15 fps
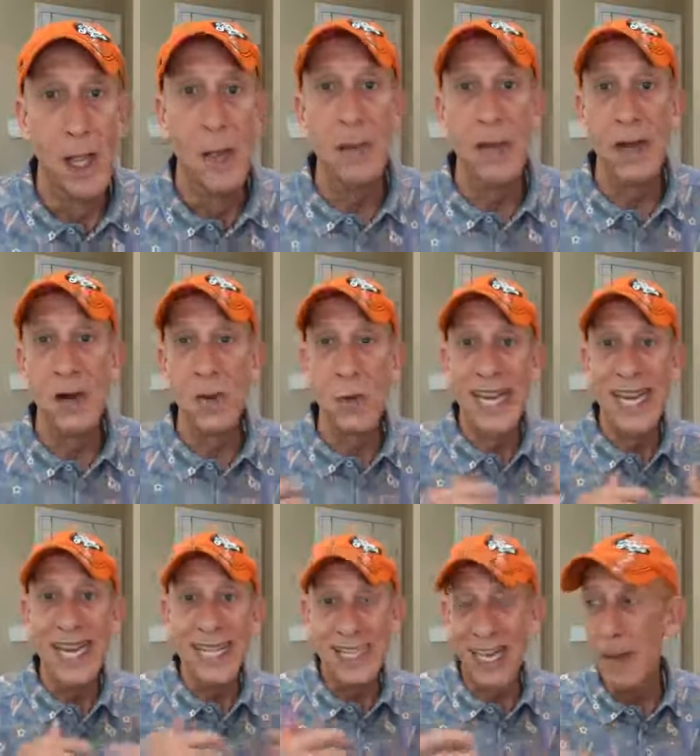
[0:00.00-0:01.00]
But we
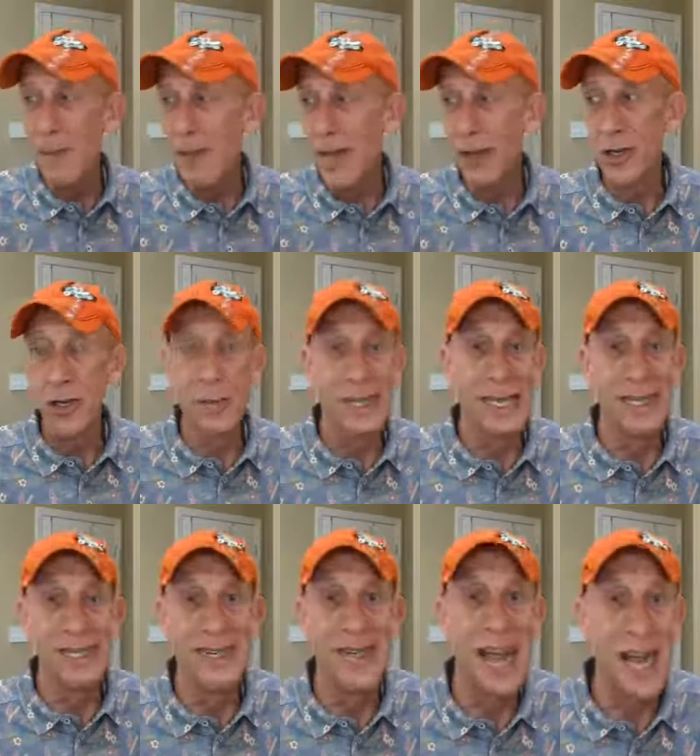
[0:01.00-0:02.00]
didn't come here to be
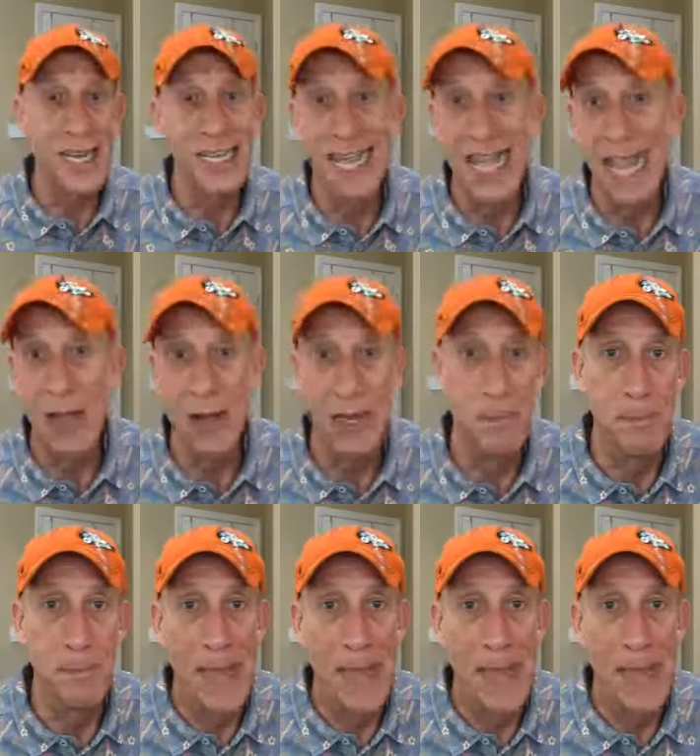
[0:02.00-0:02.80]
knocked down and